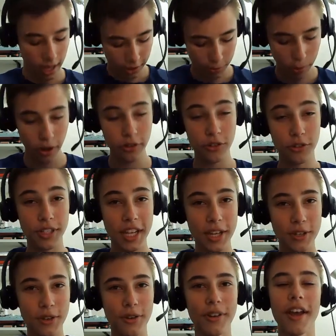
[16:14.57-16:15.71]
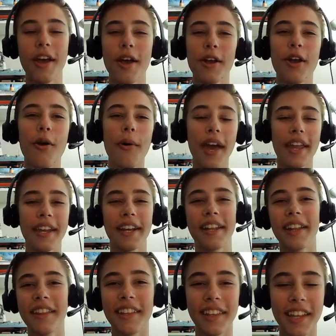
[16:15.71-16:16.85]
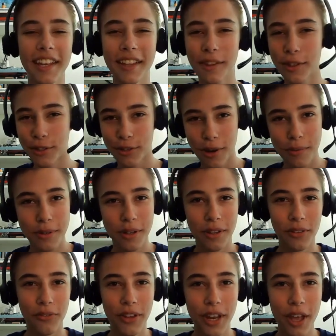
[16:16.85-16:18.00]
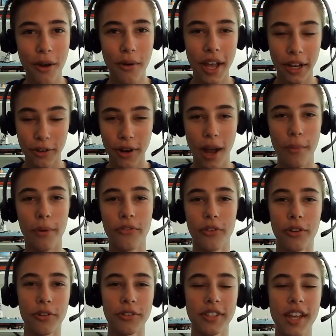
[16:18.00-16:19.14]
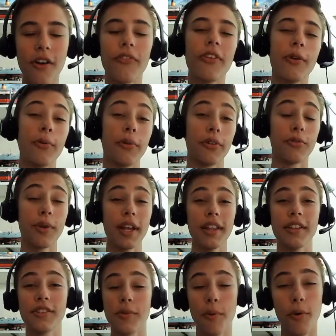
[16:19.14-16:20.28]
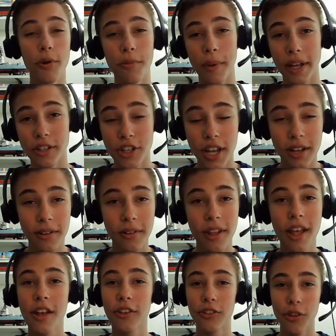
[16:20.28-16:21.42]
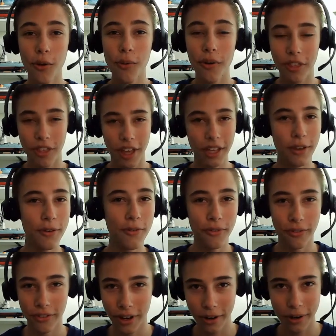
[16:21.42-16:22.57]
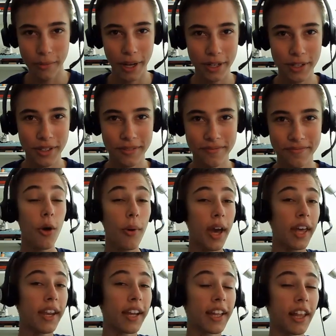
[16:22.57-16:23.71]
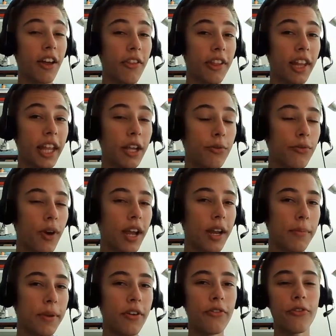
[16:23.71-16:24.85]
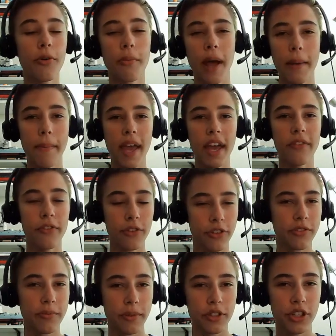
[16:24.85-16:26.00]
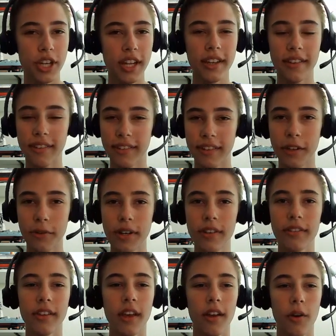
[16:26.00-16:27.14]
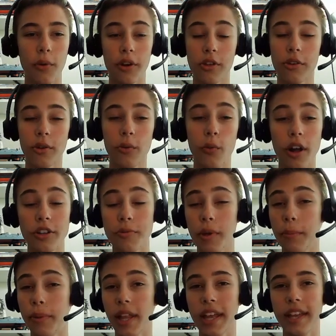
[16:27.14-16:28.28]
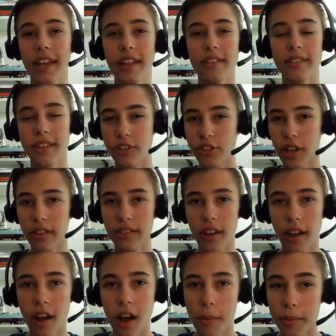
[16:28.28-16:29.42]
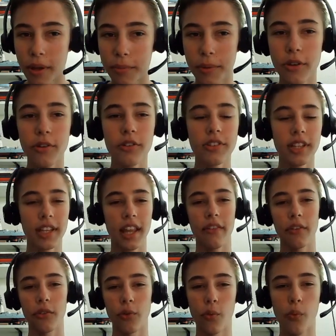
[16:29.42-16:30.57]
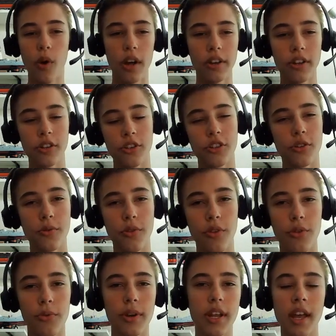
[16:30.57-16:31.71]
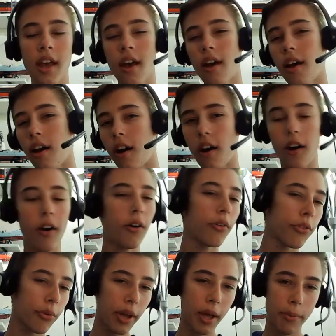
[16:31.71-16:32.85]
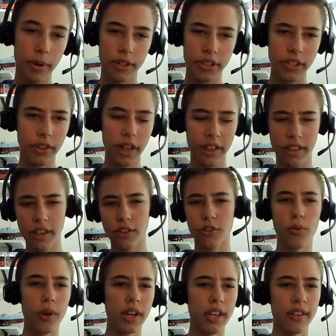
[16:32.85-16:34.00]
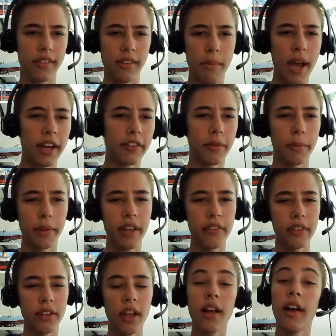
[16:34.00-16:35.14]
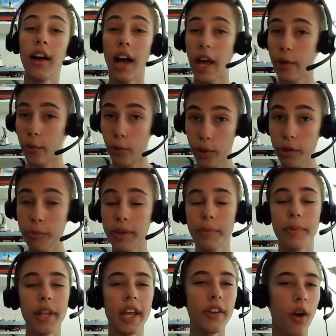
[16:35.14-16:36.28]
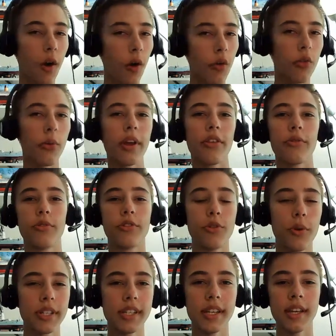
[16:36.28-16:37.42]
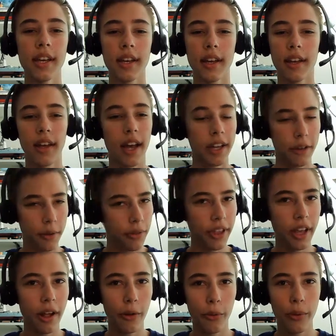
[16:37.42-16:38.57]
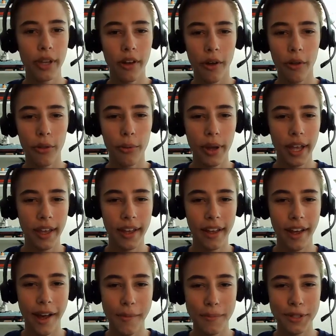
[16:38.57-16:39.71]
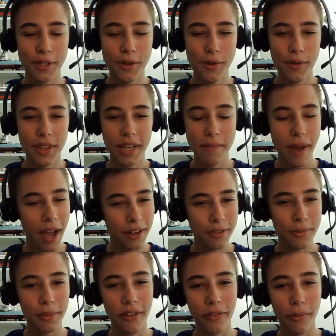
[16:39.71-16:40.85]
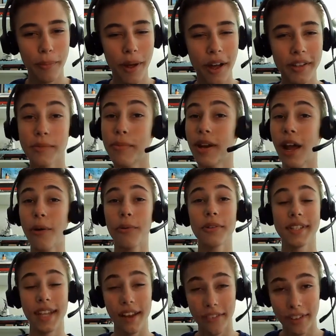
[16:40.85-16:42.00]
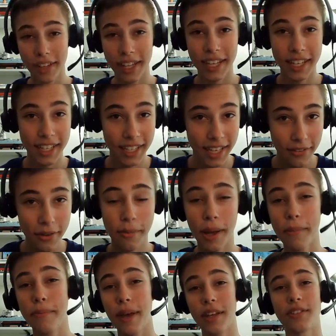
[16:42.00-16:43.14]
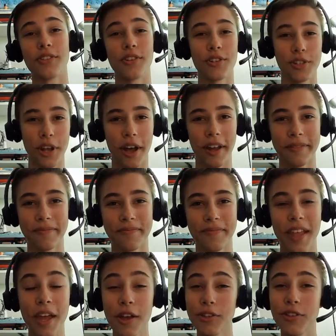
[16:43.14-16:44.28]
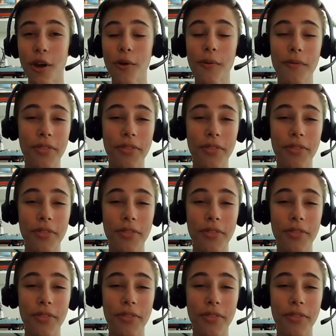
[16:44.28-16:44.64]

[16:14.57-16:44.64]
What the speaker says: a sponsored t-shirt, go ahead and click the link in the description of this video and grab one for yourself. It will greatly support my channel, so thank you very much. Go ahead and click on the link right up here for my Man vs Machine series, where you can watch me play against the chess.com computers levels 1, 2, 3, all the way up until I think 20 is the maximum level. I will be playing all the way through 20. I don't think I'll win all the way up to the maximum level bots, but I will definitely give it my best shot. So,